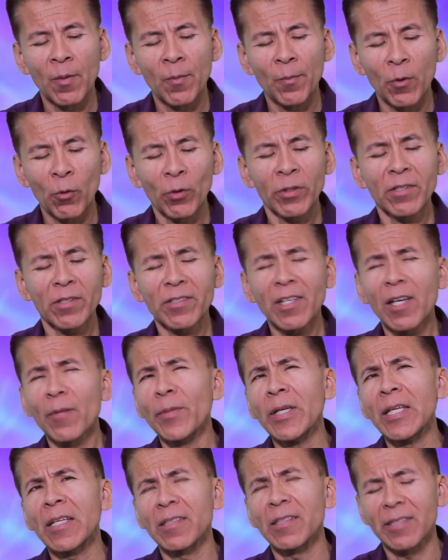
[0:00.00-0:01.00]
But what does that
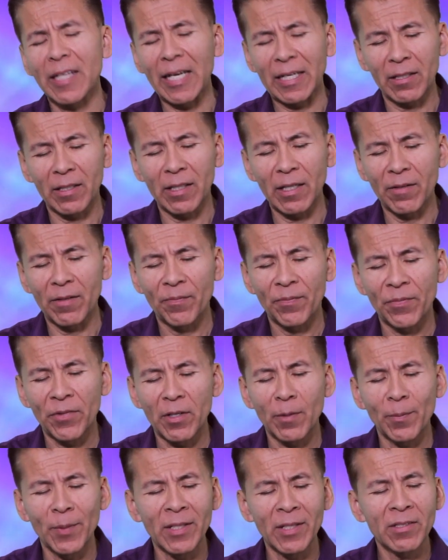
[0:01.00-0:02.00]
mean exactly?
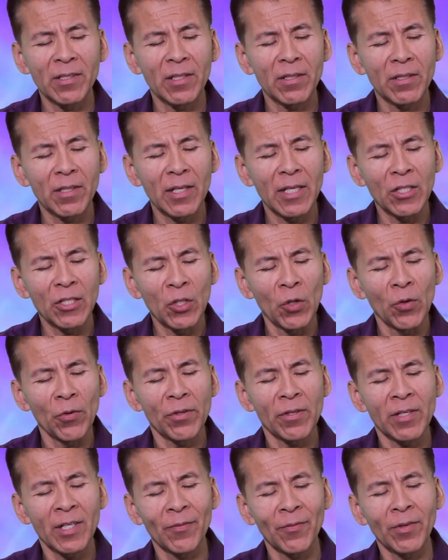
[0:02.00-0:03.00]
It means that they know
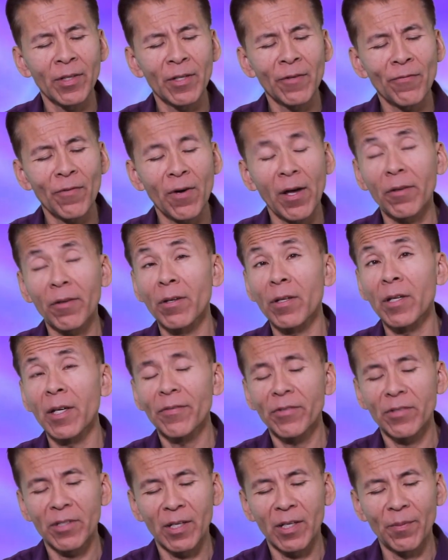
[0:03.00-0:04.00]
their Heavenly Father
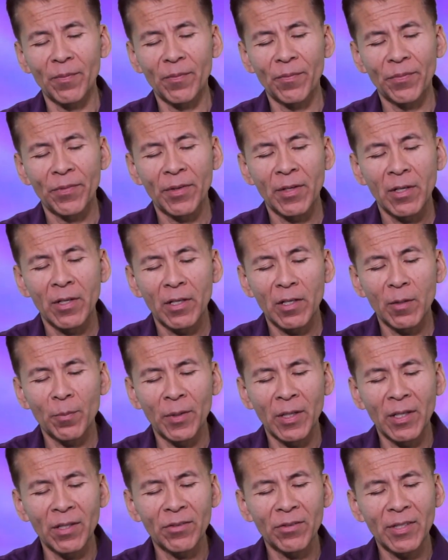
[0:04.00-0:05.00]
loves them. It
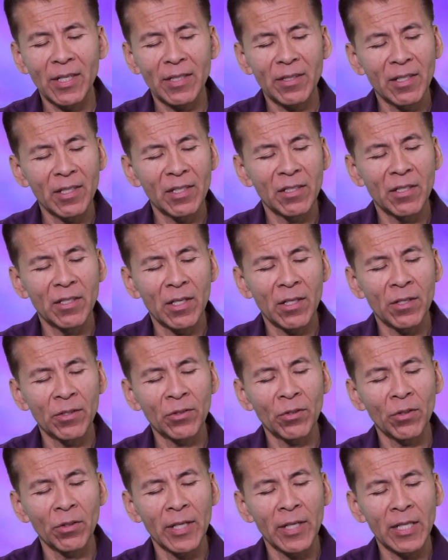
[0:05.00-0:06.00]
means that they dare
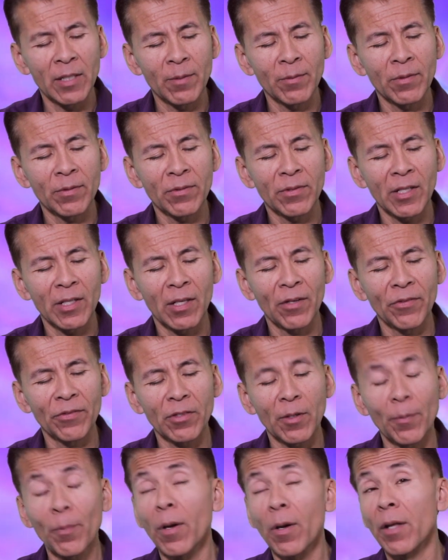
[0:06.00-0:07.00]
to lay
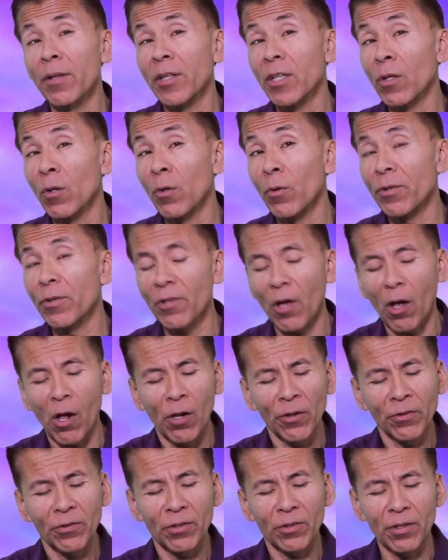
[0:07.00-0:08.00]
themselves upon the Lord's
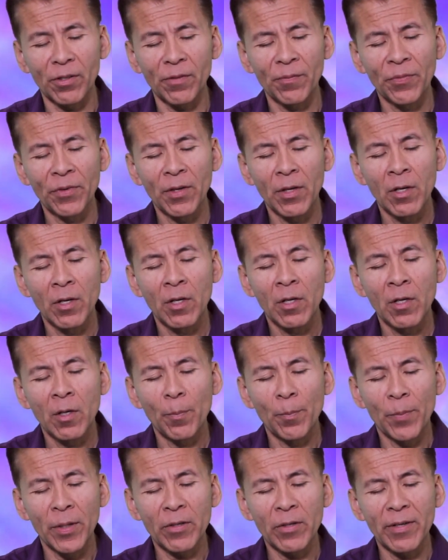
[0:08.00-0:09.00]
altar,
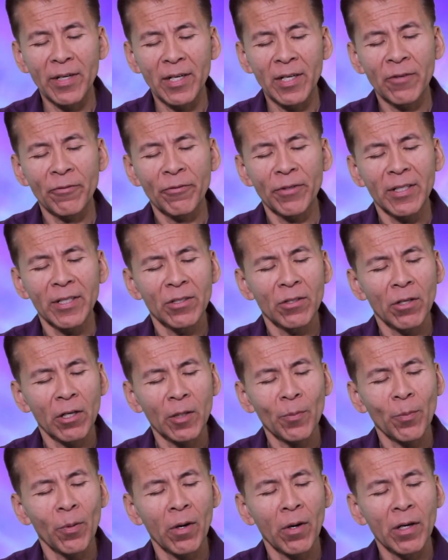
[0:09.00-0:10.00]
bear every
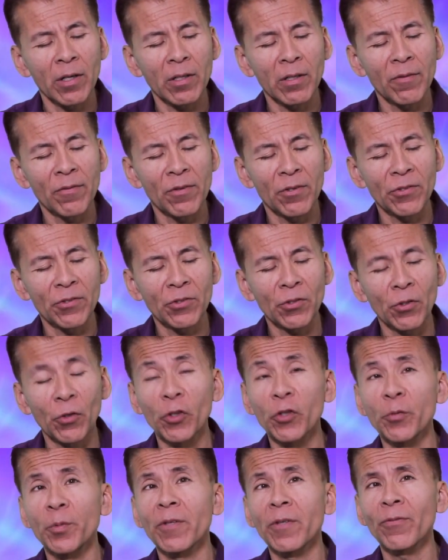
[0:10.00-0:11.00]
dark part of their
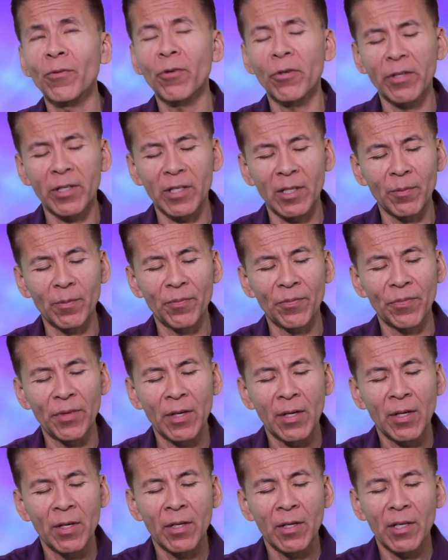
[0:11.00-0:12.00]
souls before Him,
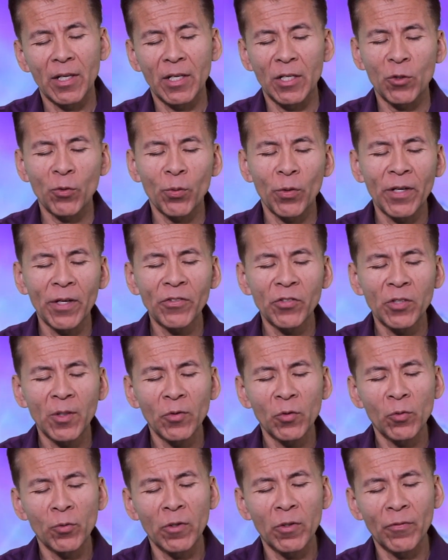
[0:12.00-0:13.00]
and trust
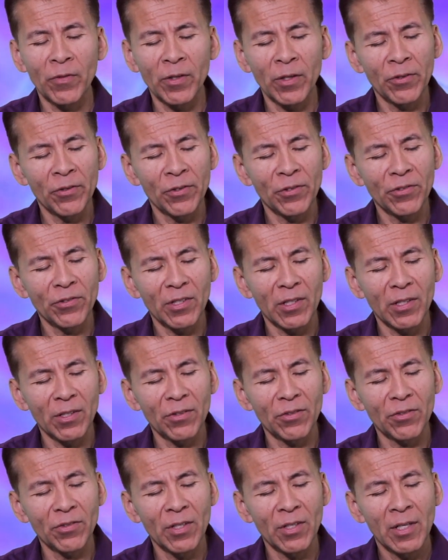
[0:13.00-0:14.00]
Him to reveal their
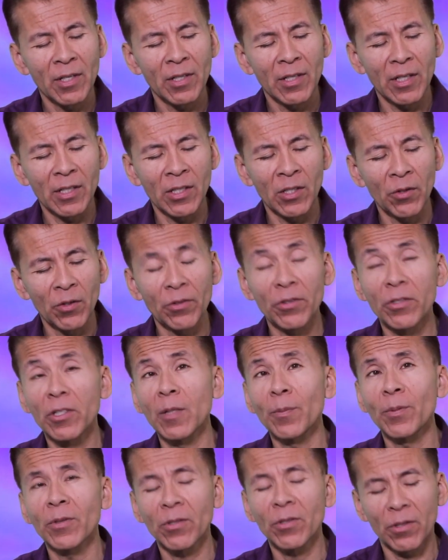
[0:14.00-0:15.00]
sins and heal their
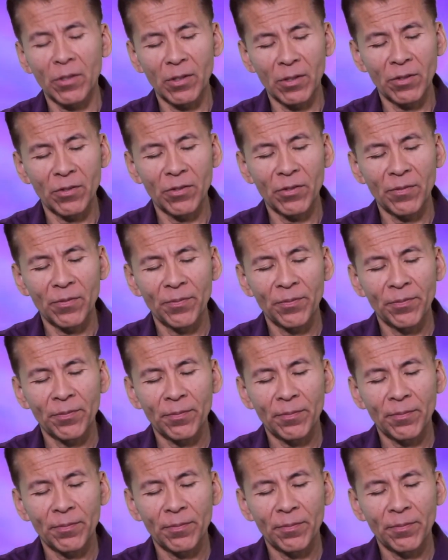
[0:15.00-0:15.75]
deepest hurts.